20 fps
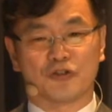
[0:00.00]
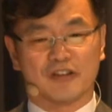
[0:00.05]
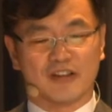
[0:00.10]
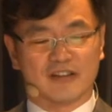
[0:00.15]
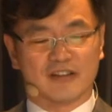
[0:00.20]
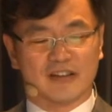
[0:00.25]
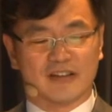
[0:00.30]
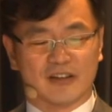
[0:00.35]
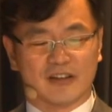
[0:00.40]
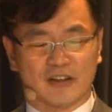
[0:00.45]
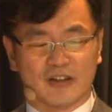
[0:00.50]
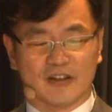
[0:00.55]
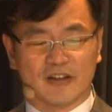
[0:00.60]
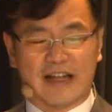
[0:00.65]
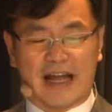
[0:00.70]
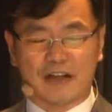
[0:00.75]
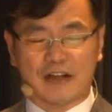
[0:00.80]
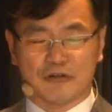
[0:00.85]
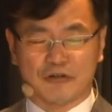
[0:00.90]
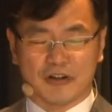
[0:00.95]
to the, to the
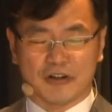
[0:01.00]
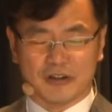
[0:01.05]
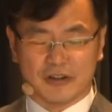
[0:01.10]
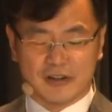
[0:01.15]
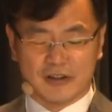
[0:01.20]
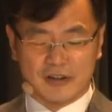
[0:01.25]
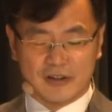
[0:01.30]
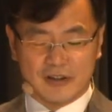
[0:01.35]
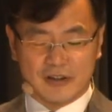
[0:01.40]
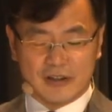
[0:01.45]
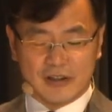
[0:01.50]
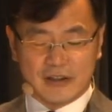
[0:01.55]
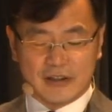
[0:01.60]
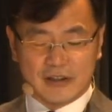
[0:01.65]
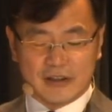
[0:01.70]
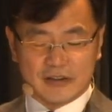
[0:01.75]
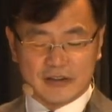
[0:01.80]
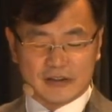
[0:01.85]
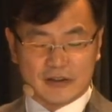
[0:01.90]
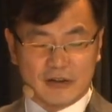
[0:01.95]
network.
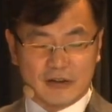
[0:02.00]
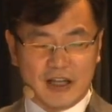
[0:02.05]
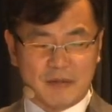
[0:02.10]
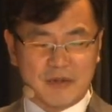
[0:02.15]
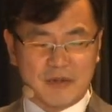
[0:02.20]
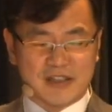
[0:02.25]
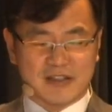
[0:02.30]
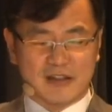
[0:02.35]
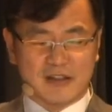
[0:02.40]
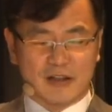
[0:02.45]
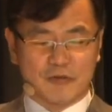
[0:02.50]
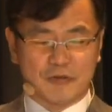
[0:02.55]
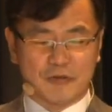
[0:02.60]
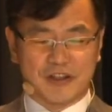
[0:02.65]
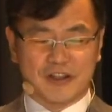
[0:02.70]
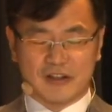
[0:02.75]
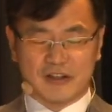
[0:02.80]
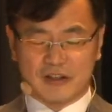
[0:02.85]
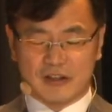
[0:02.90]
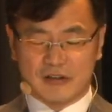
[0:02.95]
So let me start
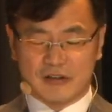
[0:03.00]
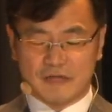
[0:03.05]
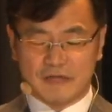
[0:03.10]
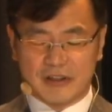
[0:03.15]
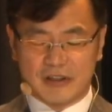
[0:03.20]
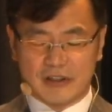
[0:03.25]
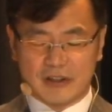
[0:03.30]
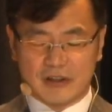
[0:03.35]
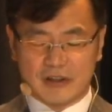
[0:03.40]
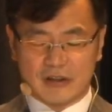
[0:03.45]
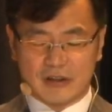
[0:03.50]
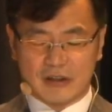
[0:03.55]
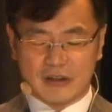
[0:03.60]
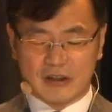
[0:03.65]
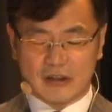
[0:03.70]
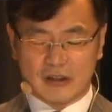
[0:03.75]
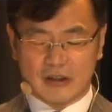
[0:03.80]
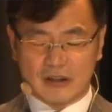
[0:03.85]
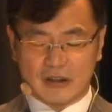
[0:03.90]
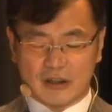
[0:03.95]
with the, with the
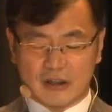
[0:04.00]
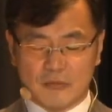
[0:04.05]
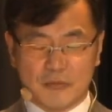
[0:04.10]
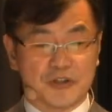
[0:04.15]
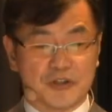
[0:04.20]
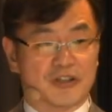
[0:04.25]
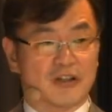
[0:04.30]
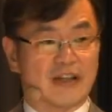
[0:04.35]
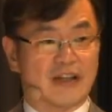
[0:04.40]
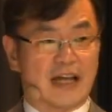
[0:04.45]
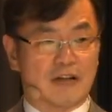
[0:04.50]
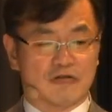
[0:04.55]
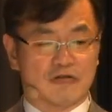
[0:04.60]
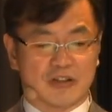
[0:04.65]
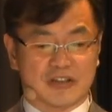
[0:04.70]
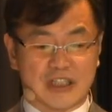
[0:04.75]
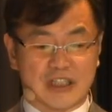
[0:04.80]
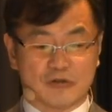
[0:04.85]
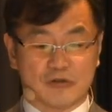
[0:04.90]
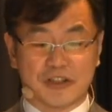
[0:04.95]
commercial
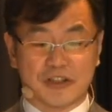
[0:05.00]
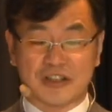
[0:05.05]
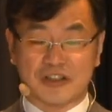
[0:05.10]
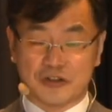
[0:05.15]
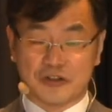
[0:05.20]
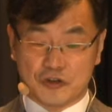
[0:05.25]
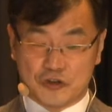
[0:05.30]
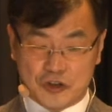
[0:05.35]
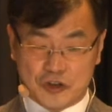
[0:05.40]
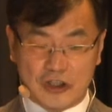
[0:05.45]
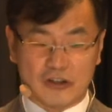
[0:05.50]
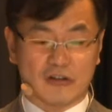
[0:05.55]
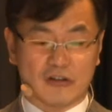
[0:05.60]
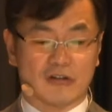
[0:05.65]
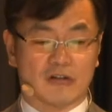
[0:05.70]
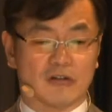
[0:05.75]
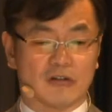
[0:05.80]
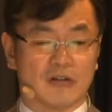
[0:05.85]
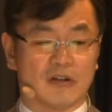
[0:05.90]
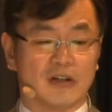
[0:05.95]
network situation in
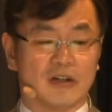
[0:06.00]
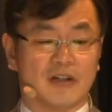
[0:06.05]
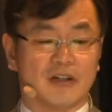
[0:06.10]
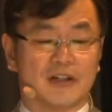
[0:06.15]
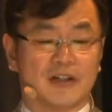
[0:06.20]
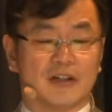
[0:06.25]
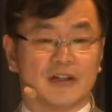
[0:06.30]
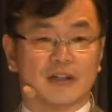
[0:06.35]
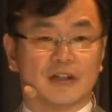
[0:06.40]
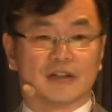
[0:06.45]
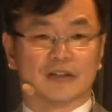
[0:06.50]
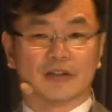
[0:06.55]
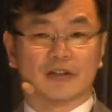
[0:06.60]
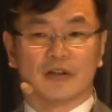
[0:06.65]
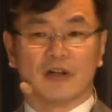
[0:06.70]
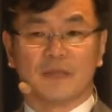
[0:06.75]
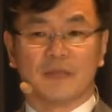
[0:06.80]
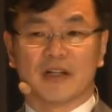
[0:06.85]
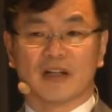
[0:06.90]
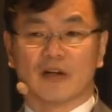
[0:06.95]
general.
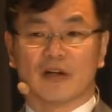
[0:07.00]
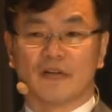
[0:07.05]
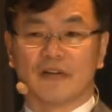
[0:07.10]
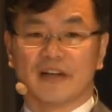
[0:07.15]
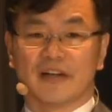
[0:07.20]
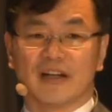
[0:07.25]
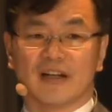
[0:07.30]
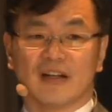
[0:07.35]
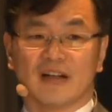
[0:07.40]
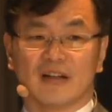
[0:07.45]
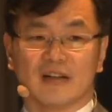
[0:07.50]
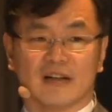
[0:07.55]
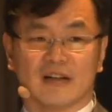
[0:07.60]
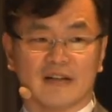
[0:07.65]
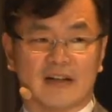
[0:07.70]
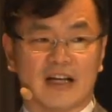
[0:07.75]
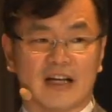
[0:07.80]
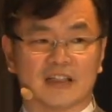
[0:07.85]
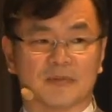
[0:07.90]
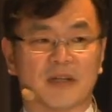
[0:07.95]
So I mean,
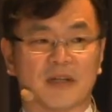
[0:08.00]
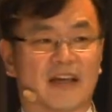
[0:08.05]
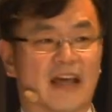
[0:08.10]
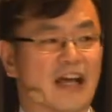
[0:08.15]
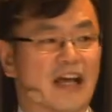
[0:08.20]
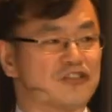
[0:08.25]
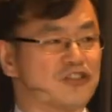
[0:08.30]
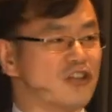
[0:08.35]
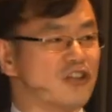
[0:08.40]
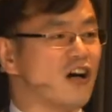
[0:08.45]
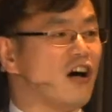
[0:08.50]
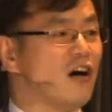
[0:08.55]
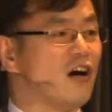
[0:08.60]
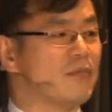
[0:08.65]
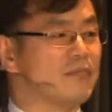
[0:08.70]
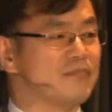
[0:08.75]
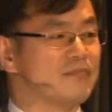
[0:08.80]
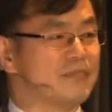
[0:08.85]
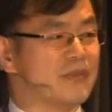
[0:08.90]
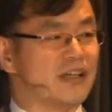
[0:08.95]
Korea has been catching
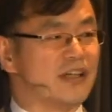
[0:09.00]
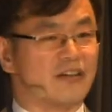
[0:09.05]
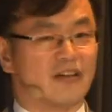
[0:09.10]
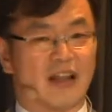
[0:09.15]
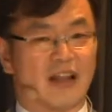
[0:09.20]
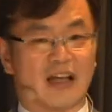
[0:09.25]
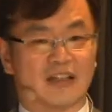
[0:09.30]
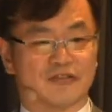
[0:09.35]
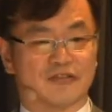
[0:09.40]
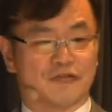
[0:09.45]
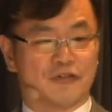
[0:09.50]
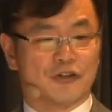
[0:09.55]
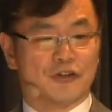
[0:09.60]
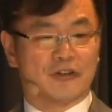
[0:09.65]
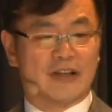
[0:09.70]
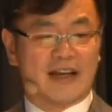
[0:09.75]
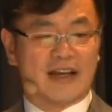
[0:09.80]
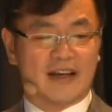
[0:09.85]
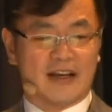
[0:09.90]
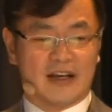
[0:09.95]
up in the last
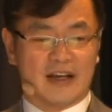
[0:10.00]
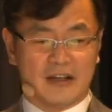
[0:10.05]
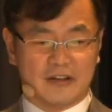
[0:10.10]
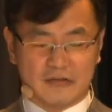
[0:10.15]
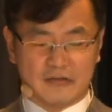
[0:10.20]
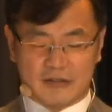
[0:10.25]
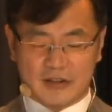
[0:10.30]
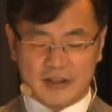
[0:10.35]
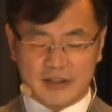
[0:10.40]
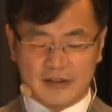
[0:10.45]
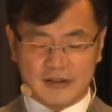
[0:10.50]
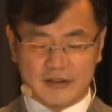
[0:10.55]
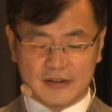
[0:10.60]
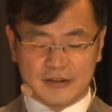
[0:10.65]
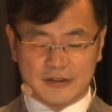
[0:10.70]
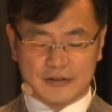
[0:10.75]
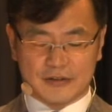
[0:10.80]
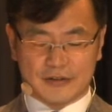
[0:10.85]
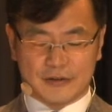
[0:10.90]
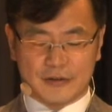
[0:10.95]
few decades, right?
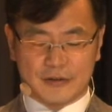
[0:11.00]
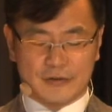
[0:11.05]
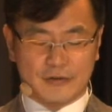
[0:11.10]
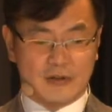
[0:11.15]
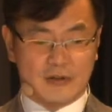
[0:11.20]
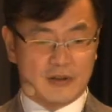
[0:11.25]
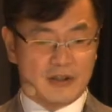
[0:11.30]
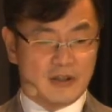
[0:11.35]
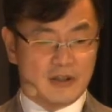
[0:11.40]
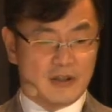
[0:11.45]
So